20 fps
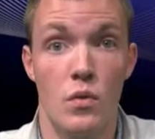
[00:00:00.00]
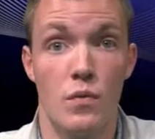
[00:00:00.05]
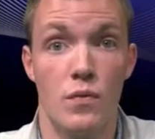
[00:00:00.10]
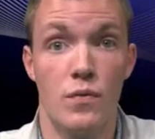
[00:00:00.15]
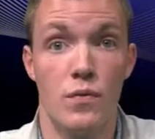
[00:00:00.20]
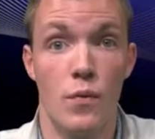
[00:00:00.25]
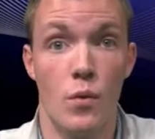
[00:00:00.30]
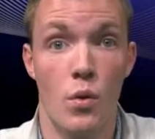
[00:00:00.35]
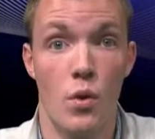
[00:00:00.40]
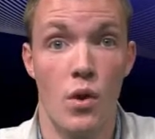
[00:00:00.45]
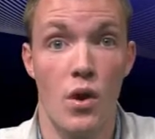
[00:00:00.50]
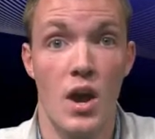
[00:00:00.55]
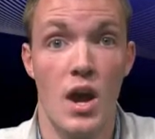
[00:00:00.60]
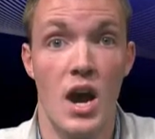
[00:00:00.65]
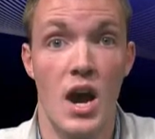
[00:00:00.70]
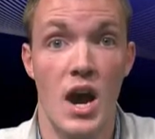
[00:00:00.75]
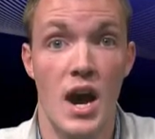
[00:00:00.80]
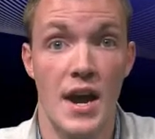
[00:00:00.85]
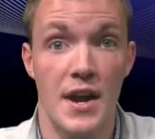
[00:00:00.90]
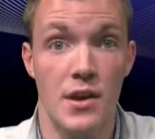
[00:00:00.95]
for
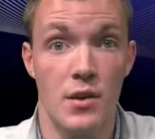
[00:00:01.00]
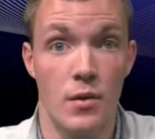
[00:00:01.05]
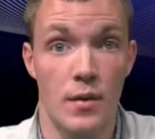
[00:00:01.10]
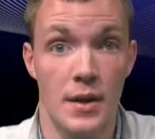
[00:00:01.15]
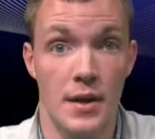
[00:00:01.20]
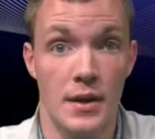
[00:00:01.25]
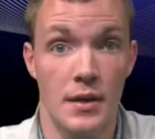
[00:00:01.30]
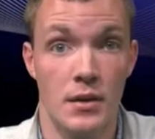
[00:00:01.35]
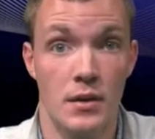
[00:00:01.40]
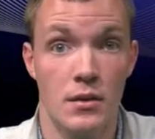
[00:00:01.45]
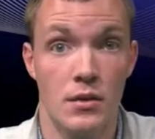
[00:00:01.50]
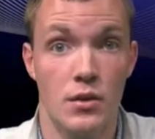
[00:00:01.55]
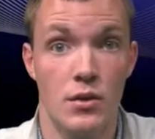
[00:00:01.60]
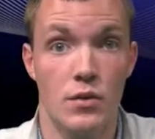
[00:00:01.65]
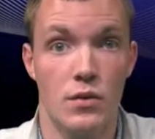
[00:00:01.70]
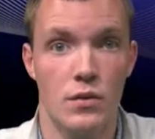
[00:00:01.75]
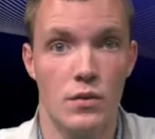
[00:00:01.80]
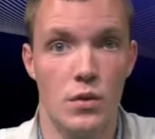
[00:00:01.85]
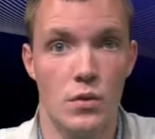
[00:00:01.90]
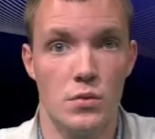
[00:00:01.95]
hiring
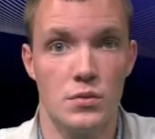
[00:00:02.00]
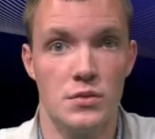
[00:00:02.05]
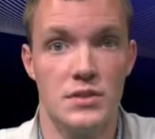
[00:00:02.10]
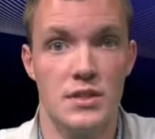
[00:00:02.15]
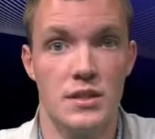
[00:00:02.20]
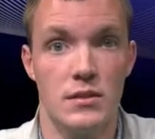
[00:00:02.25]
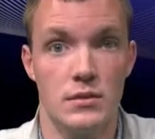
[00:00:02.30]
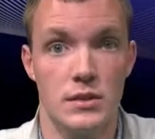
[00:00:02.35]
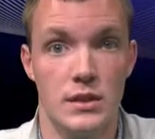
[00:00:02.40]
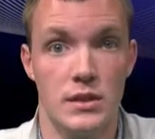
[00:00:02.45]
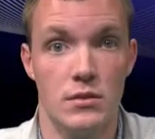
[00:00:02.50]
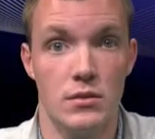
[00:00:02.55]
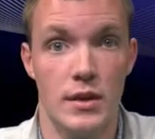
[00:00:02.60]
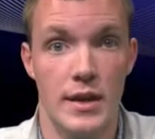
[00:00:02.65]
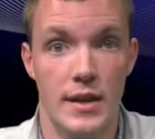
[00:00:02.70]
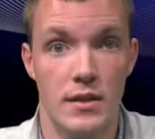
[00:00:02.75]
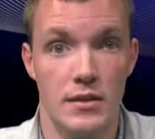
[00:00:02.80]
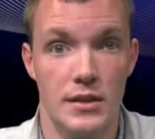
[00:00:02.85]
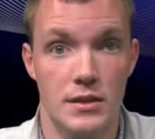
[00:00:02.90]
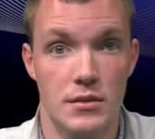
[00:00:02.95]
those illegal
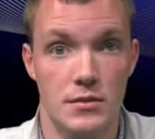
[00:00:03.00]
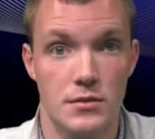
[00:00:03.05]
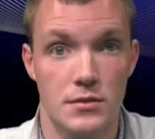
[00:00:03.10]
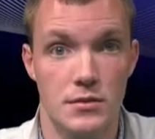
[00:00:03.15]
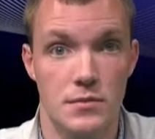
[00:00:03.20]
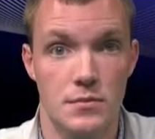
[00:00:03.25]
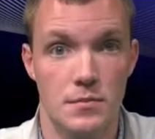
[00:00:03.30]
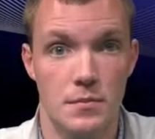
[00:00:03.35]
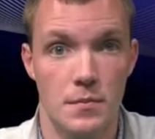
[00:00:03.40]
aliens.